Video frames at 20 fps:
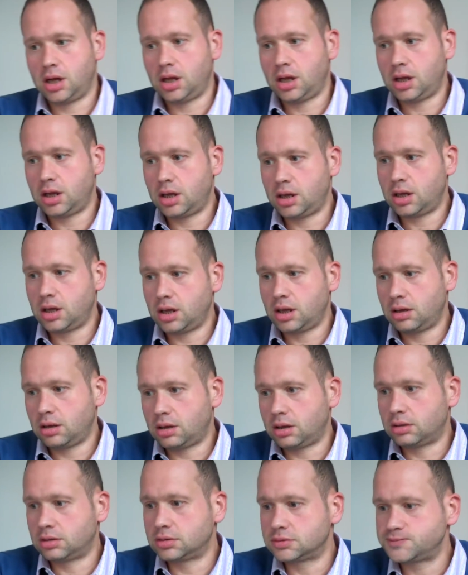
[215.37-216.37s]

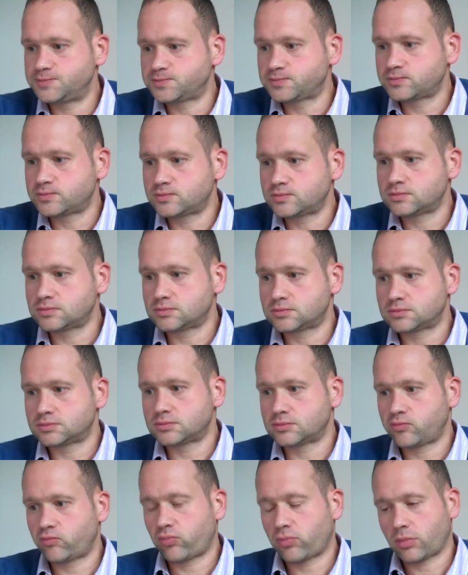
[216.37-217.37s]
Oh. Where did you get your
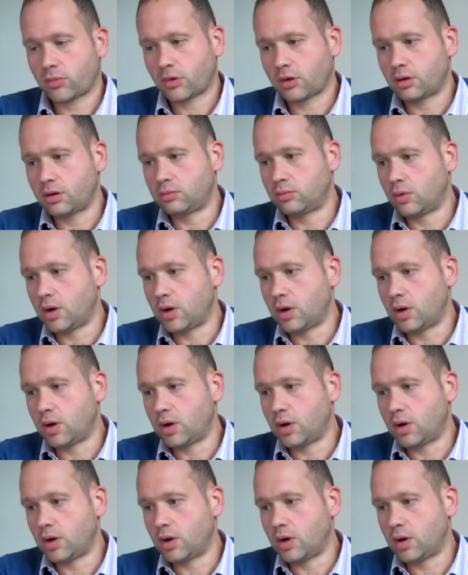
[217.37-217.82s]
inspirations from?